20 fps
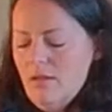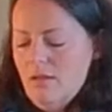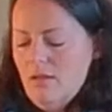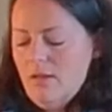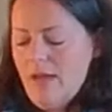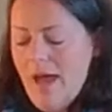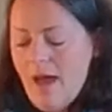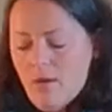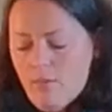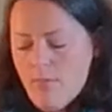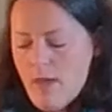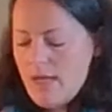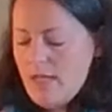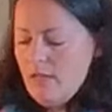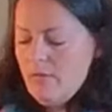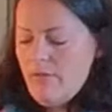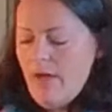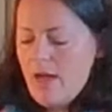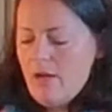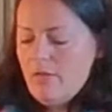Now many
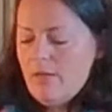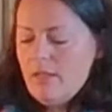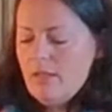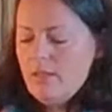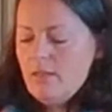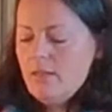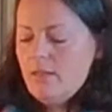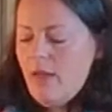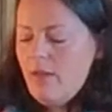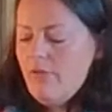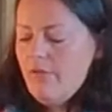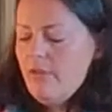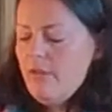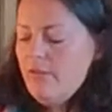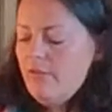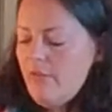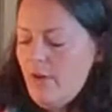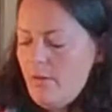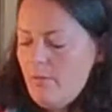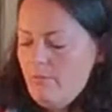veterans suffer
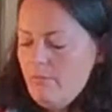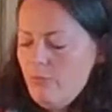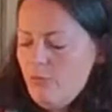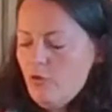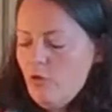from